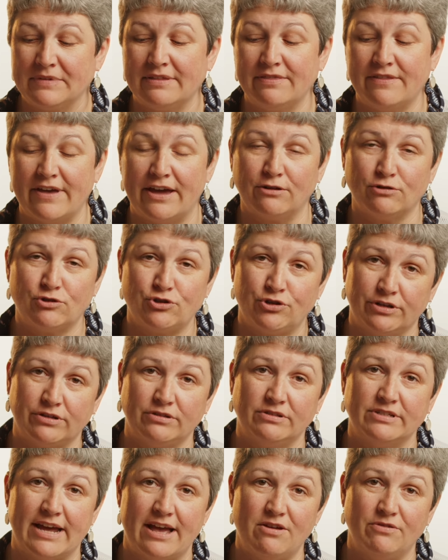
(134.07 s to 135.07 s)
That'll trickle
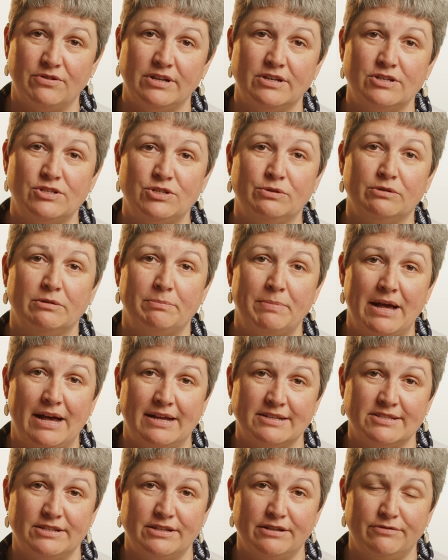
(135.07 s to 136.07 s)
down into a
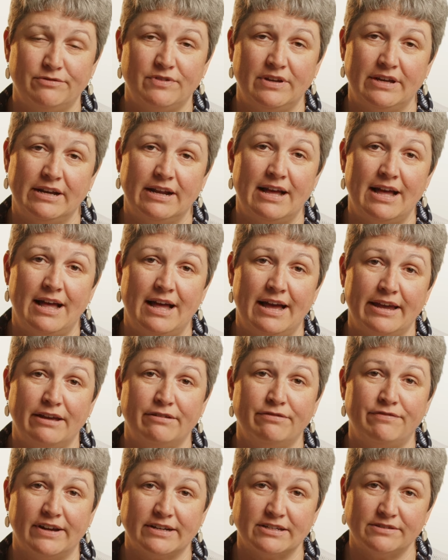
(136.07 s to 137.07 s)
positive and a high
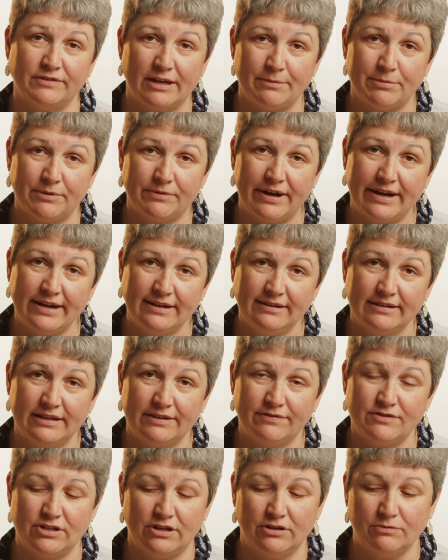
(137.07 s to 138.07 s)
effective labor rate if
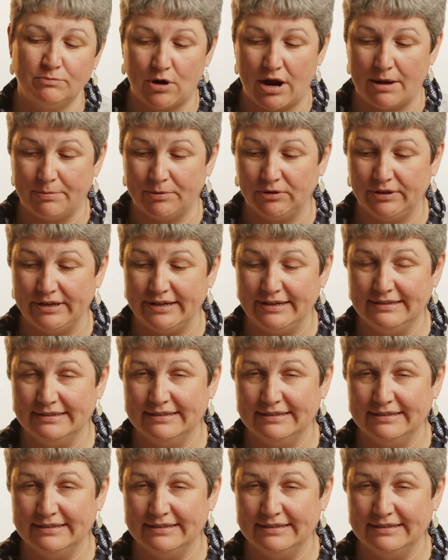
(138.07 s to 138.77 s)
done properly.